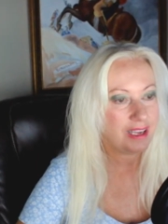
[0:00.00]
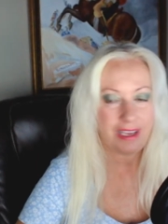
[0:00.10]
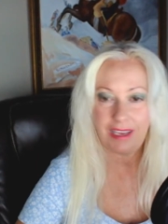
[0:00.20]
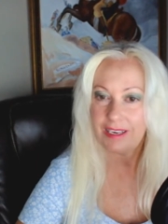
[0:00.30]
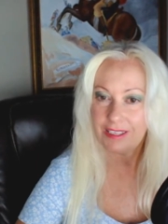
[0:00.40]

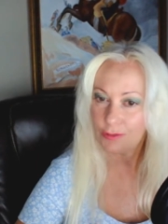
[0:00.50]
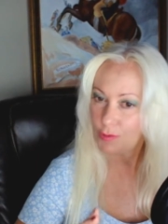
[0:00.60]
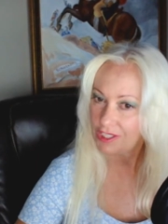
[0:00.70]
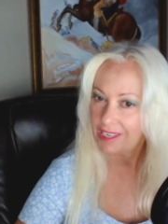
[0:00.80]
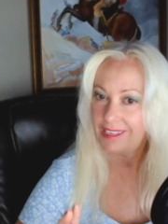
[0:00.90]
And I just
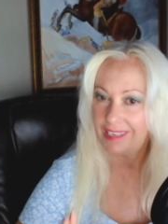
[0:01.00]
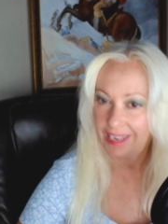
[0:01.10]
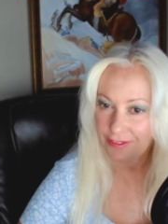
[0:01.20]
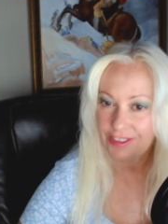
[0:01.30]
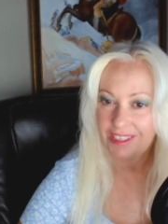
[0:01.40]
wish I'd
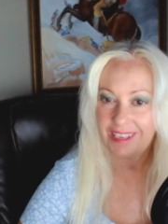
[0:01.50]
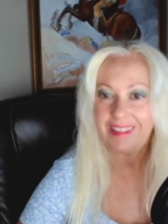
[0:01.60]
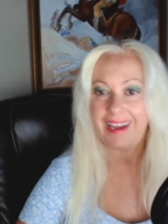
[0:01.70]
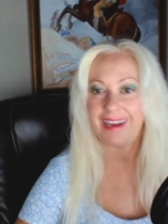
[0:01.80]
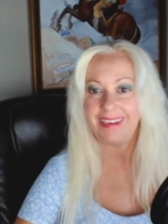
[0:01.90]
never done
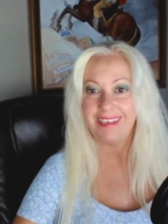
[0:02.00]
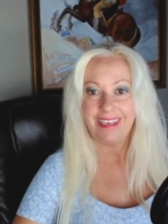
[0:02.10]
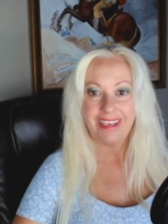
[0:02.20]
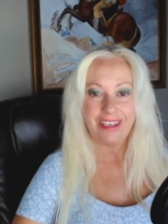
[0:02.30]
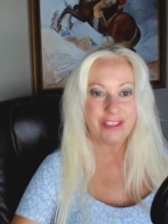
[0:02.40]
that.
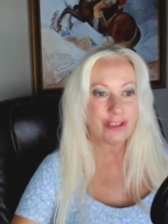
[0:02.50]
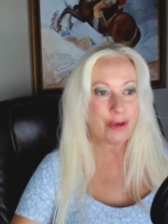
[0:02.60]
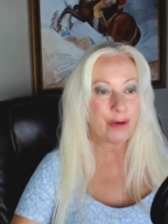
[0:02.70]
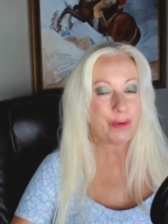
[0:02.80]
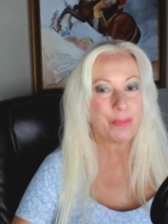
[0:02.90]

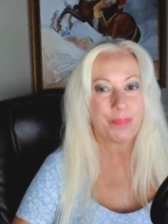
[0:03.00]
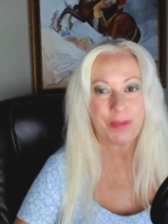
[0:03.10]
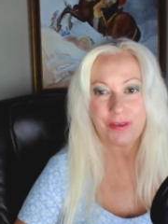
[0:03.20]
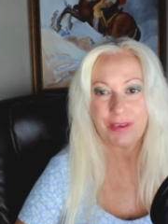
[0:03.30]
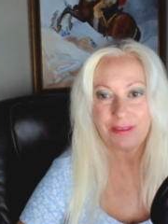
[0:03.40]
So
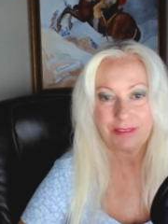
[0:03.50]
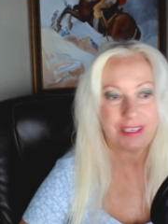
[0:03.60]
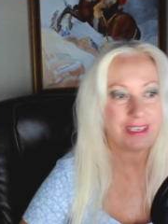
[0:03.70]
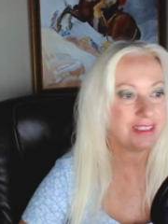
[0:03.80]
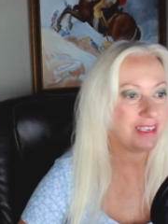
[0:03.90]
here I am
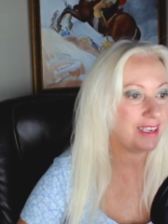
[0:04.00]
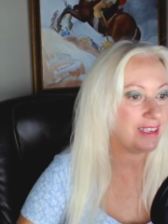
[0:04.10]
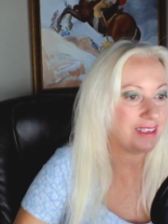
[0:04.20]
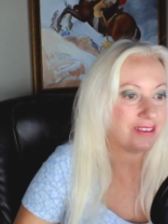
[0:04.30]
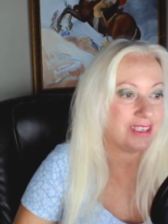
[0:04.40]
today
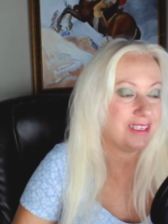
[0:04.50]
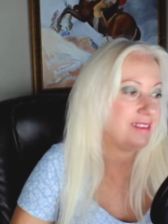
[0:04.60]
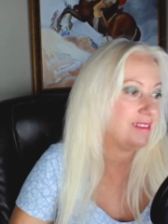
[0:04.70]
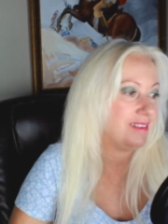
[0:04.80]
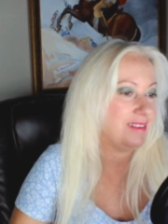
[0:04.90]
saying, you know
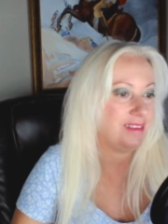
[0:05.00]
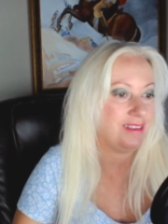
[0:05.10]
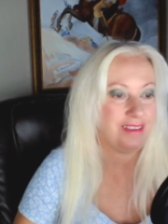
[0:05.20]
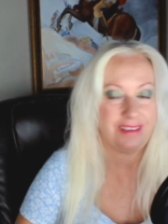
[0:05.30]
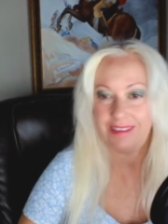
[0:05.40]
what?
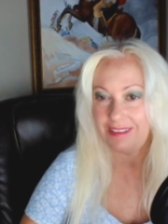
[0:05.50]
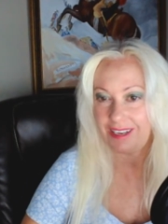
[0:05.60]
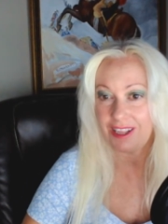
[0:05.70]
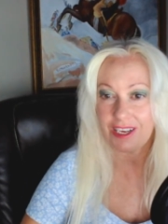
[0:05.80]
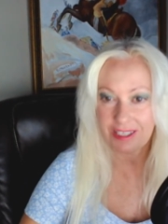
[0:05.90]

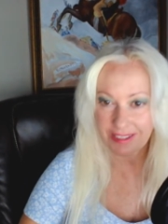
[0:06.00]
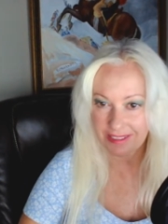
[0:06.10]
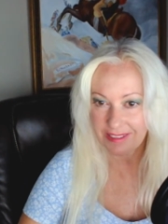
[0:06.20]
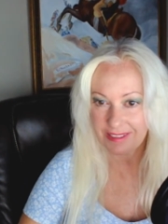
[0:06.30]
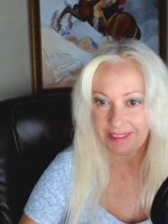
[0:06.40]
I
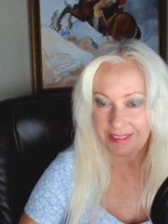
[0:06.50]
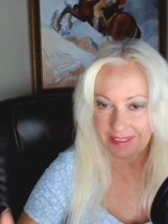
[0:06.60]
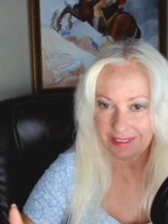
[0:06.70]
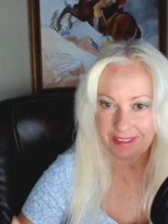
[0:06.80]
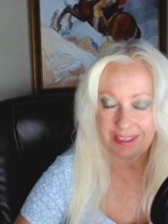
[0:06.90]
lost
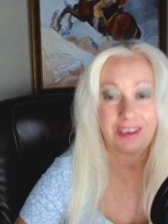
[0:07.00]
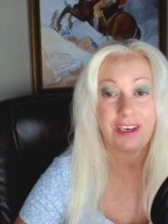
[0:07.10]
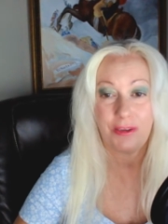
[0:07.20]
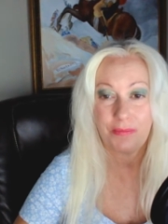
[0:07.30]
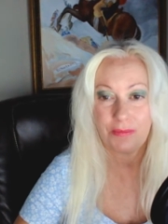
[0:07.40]

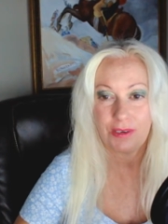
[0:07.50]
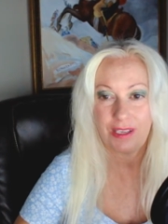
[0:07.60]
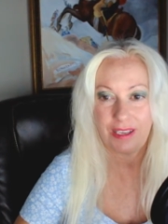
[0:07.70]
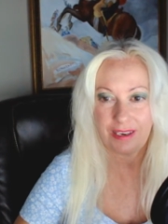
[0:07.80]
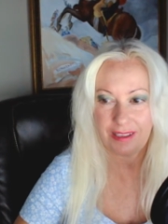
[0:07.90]
time,
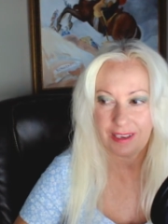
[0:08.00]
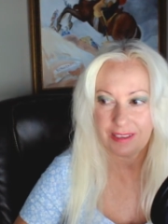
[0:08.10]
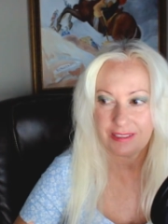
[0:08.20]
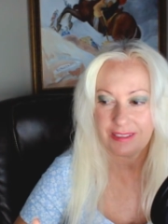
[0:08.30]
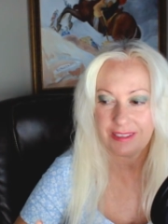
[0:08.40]
and I
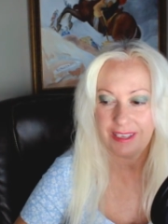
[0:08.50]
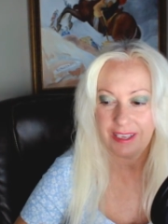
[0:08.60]
lost